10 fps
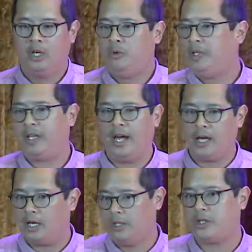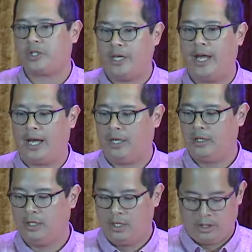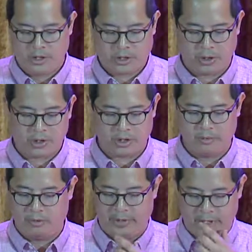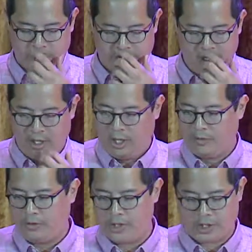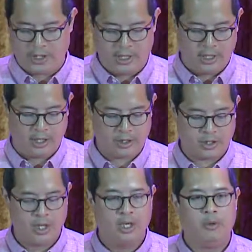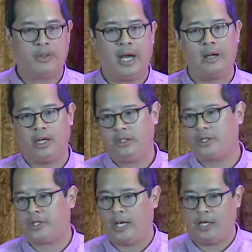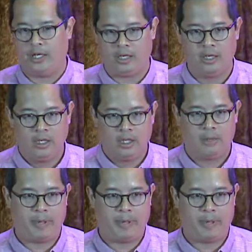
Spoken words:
We can't understand the social movements of recent years without understanding the